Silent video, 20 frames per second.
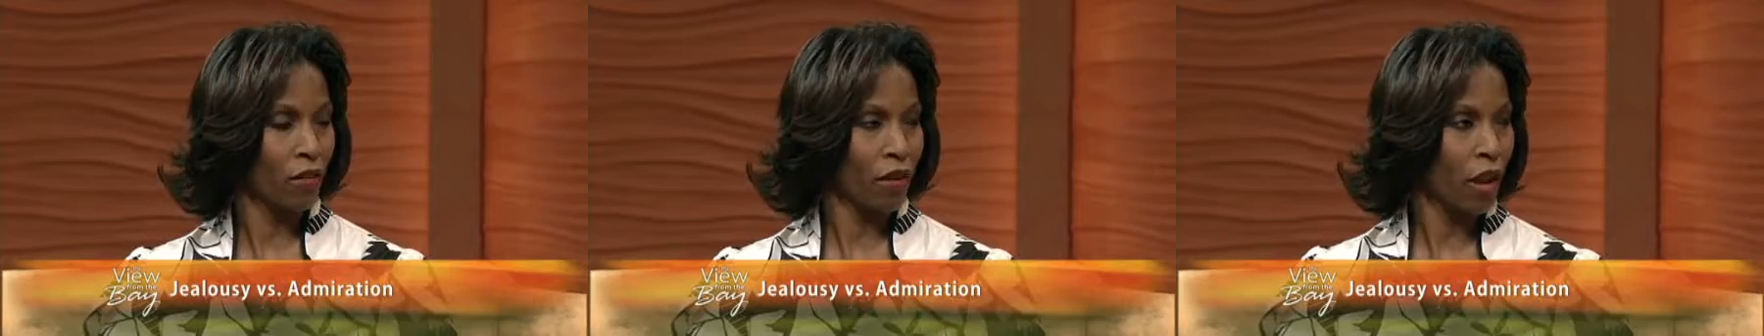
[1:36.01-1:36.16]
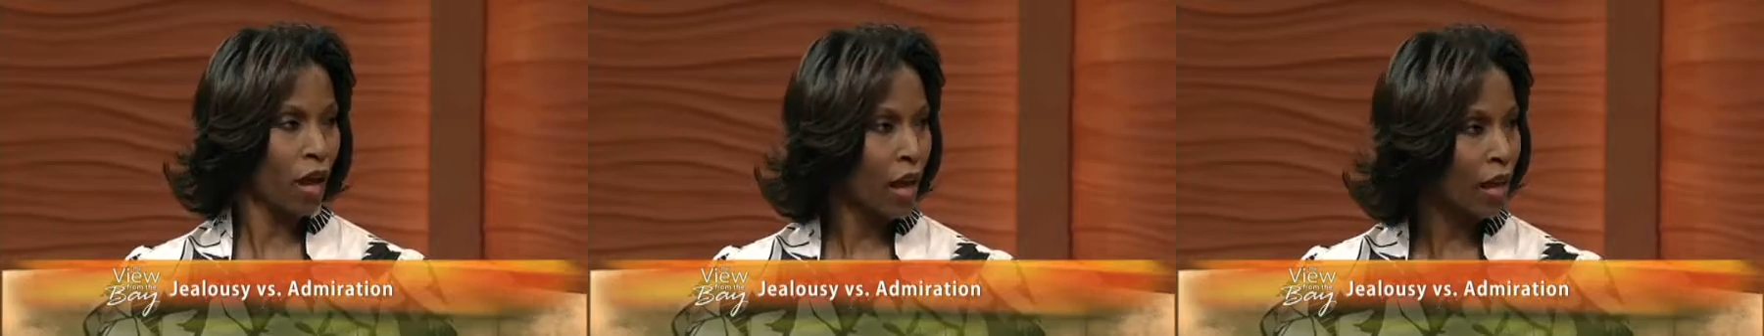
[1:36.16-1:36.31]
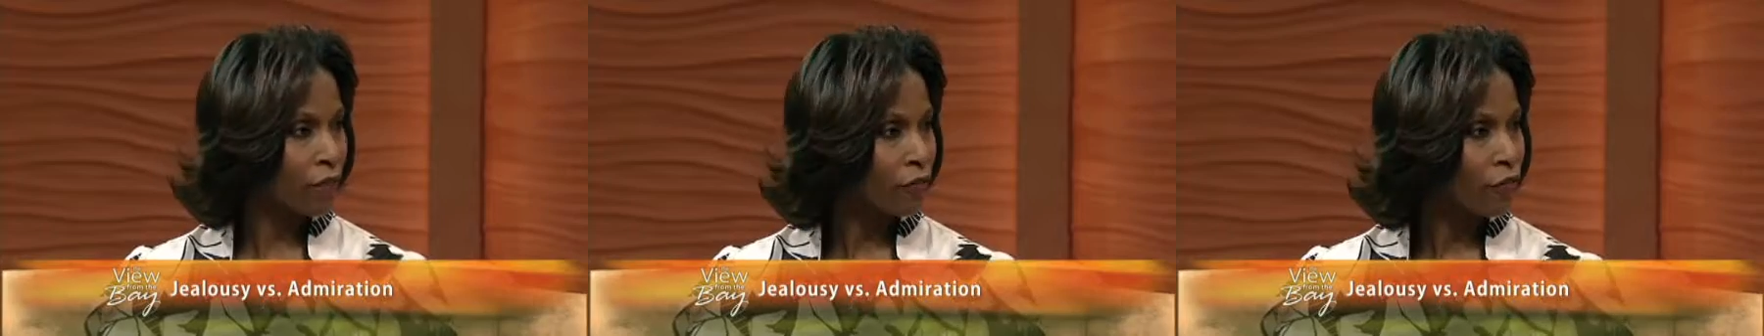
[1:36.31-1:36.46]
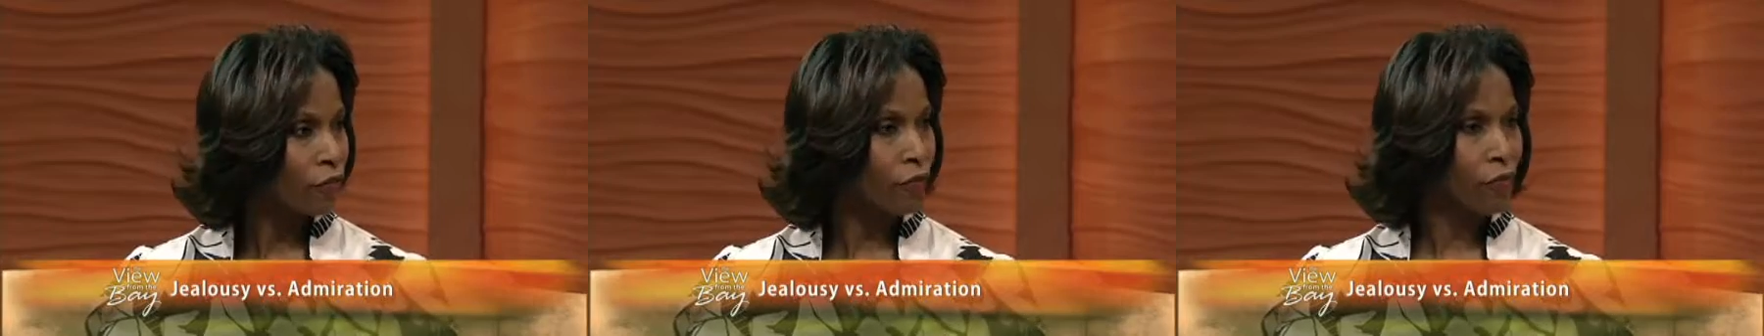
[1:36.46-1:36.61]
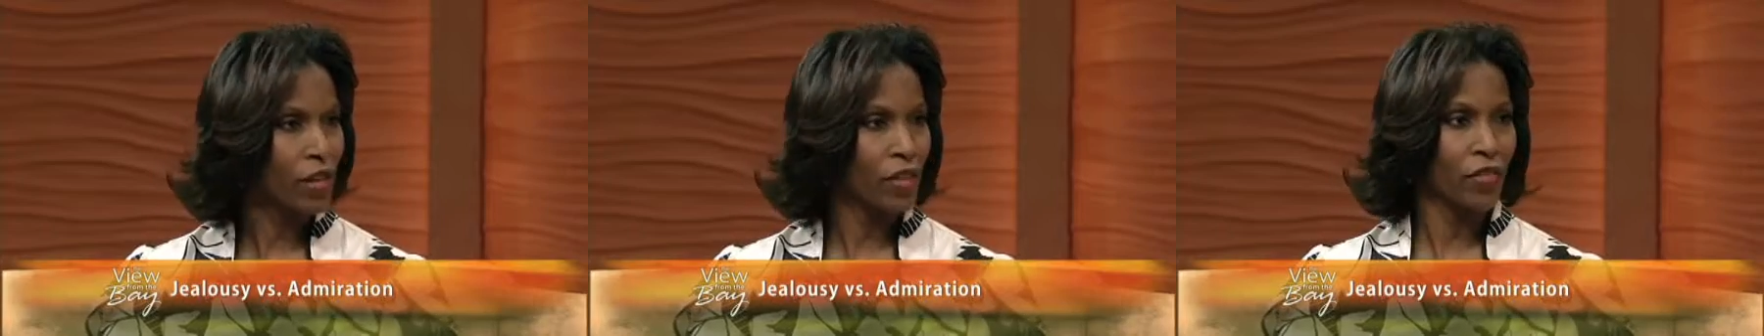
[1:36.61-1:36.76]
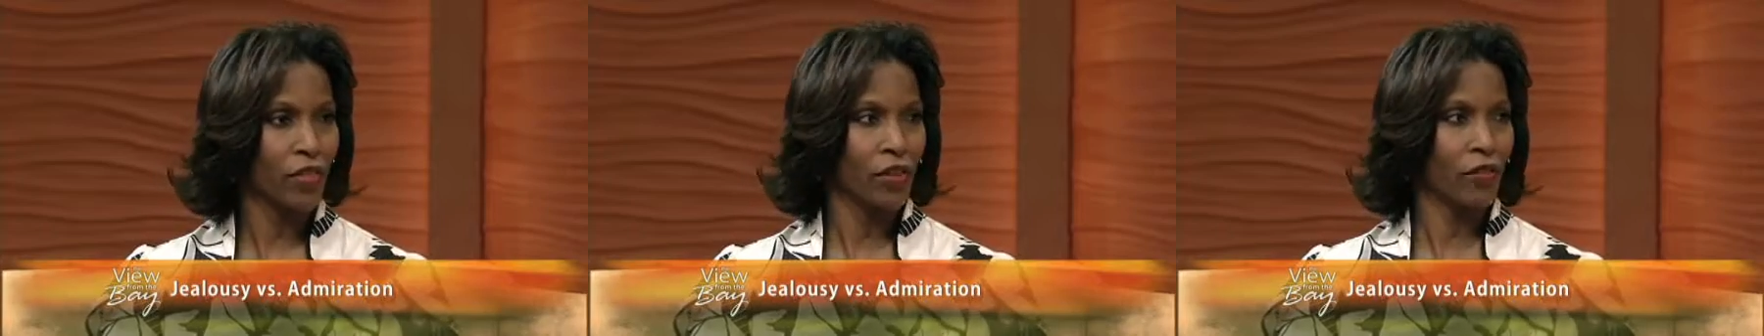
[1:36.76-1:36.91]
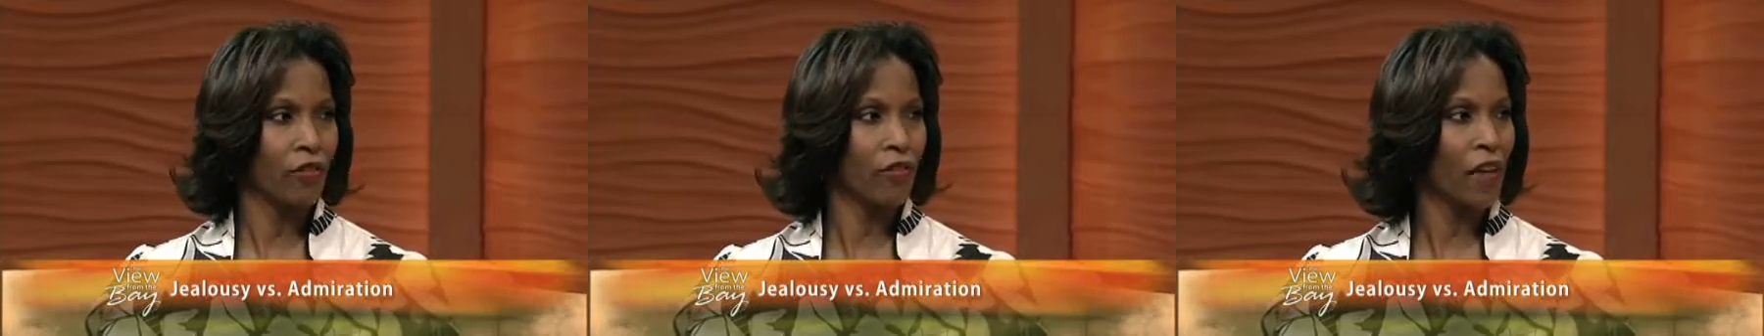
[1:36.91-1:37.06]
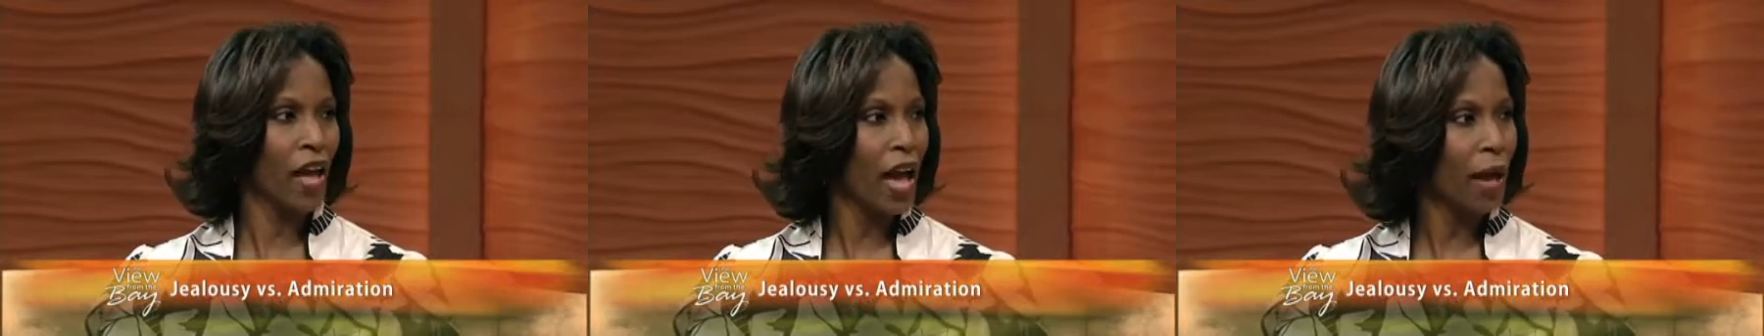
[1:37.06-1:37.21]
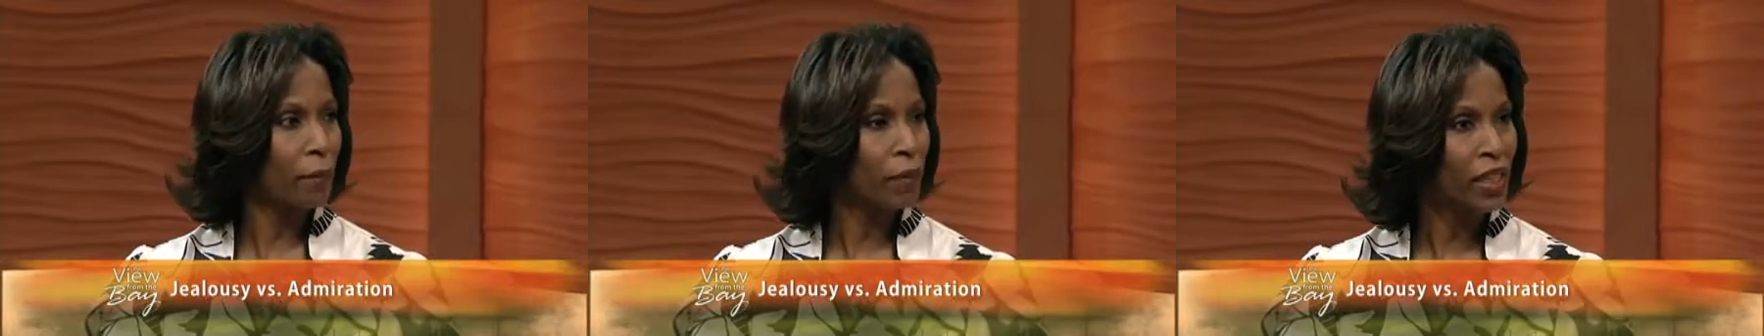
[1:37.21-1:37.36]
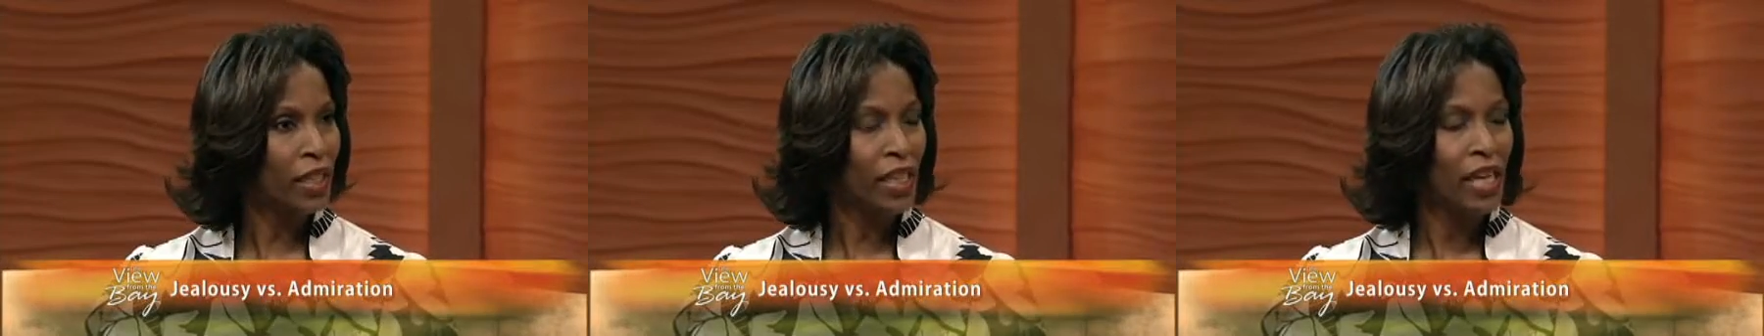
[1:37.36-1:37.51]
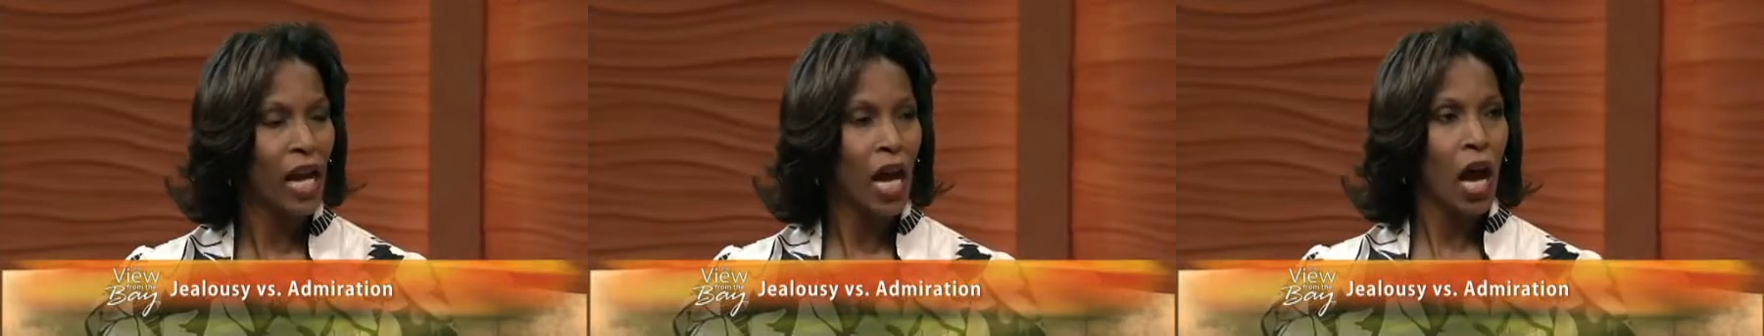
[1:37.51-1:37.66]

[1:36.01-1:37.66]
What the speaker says: life, in their family,